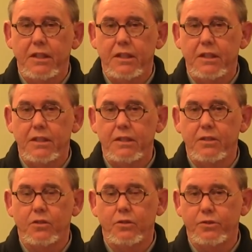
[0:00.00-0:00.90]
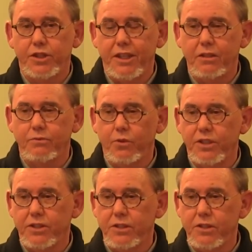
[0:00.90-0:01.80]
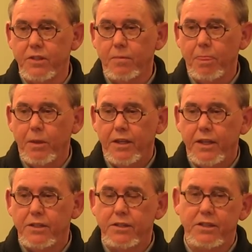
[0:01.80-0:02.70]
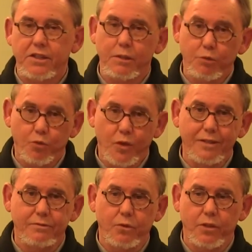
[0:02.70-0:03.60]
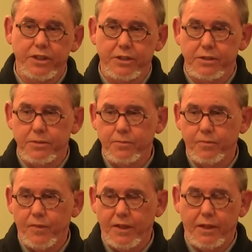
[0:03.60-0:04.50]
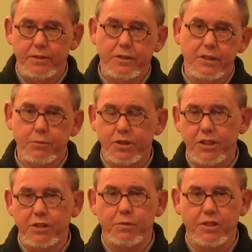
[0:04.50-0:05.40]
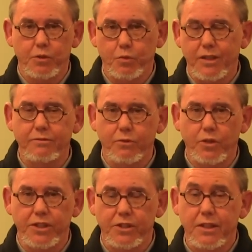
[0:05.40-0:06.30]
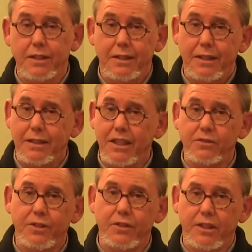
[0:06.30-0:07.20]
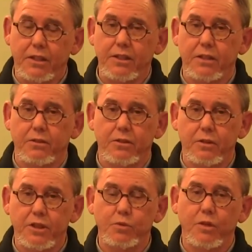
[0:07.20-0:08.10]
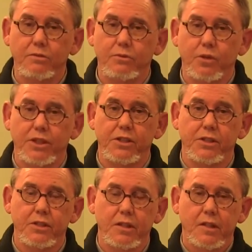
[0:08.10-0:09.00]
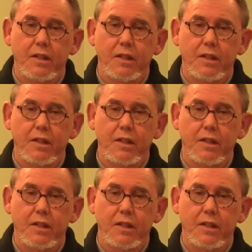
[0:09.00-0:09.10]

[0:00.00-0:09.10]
or shared voices. It's a system of one voice. Okay, system adjustment is one voice. And that's very clear. There is one voice.